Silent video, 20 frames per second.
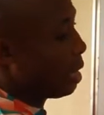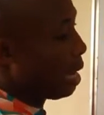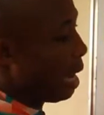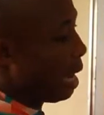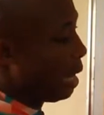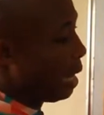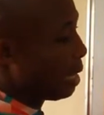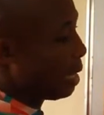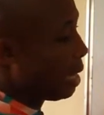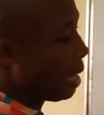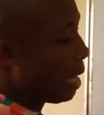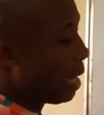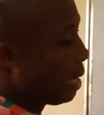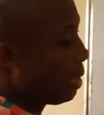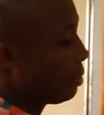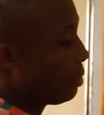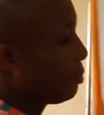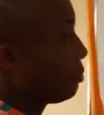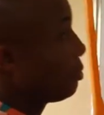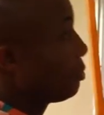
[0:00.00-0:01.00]
and
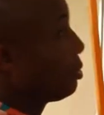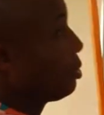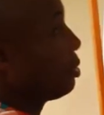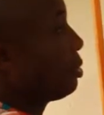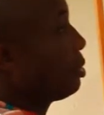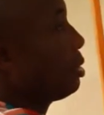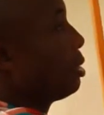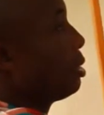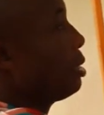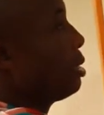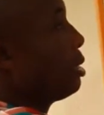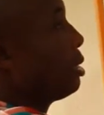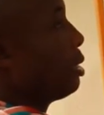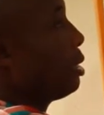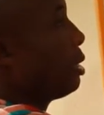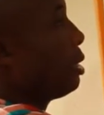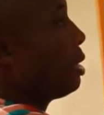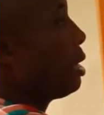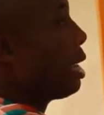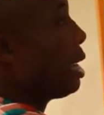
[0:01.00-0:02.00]
here,
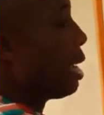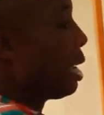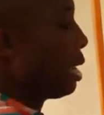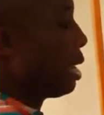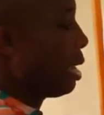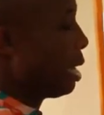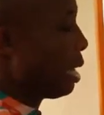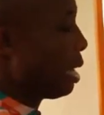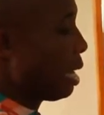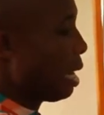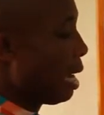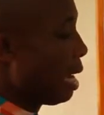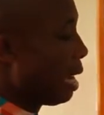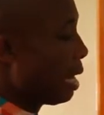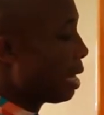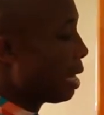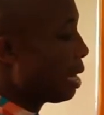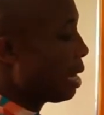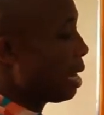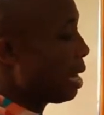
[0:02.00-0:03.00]
here,
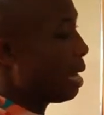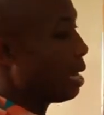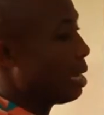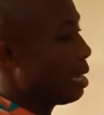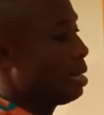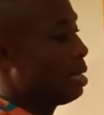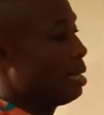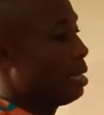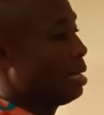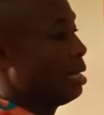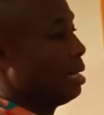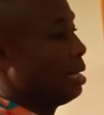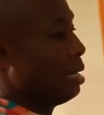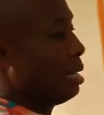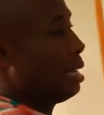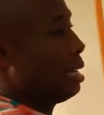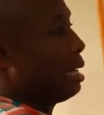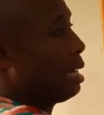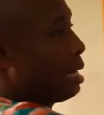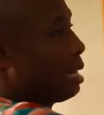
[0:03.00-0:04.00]
and here.
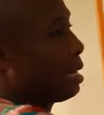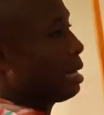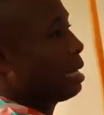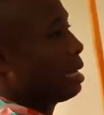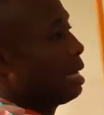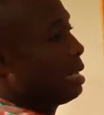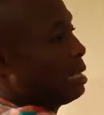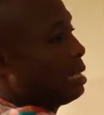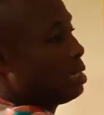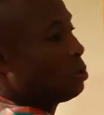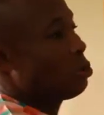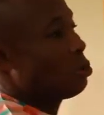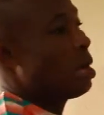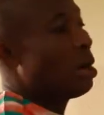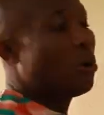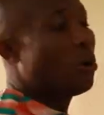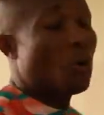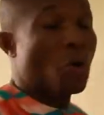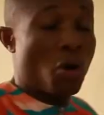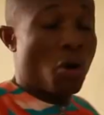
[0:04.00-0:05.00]
That is
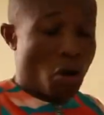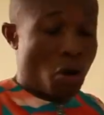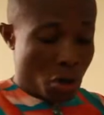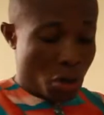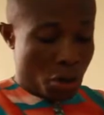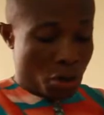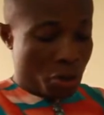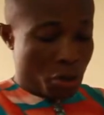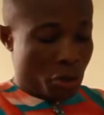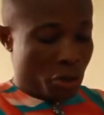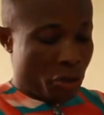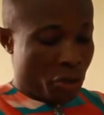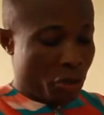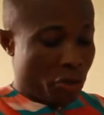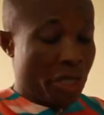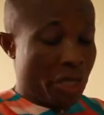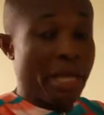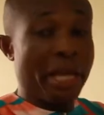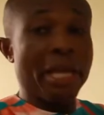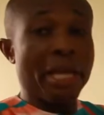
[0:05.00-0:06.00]
where we call
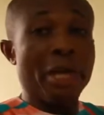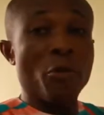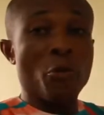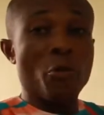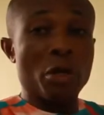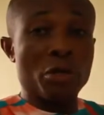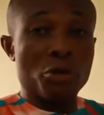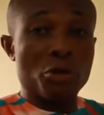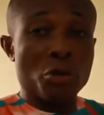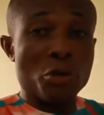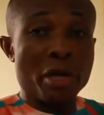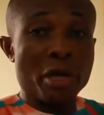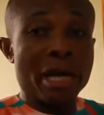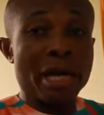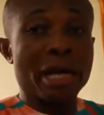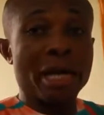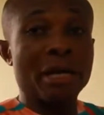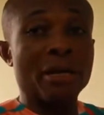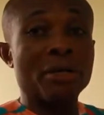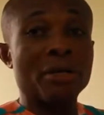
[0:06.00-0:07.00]
the
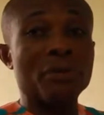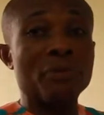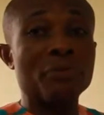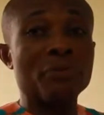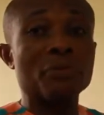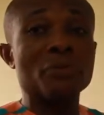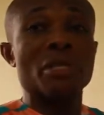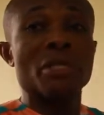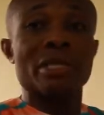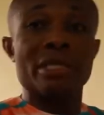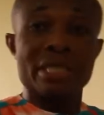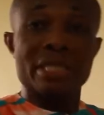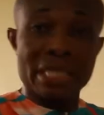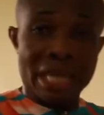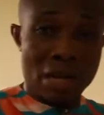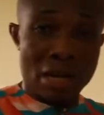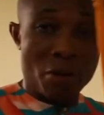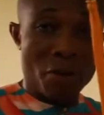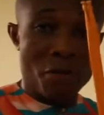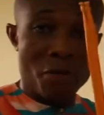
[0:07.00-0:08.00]
equatorial
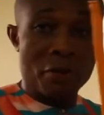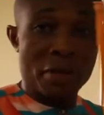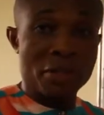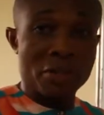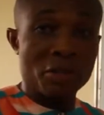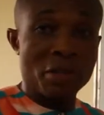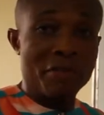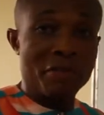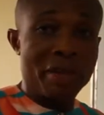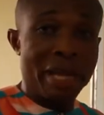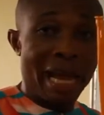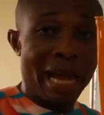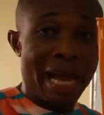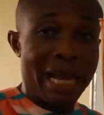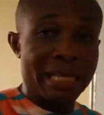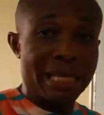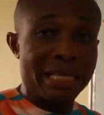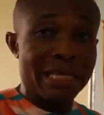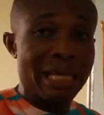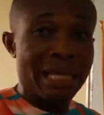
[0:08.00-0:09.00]
circumference of the
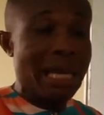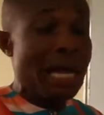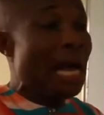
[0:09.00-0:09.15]
earth.